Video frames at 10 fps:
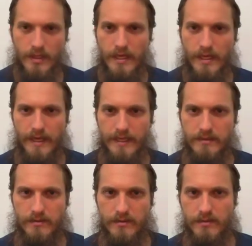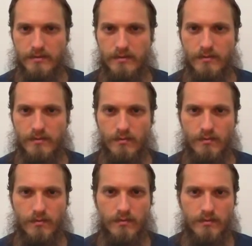And
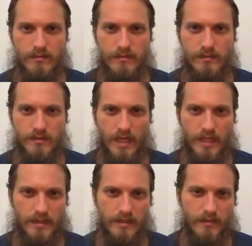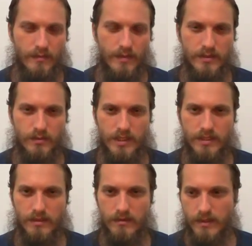I think the best way
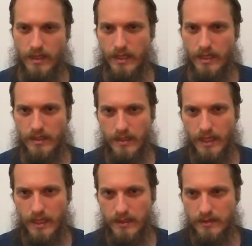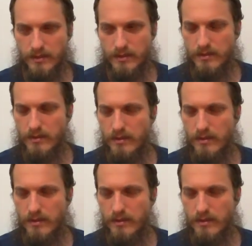to look at it as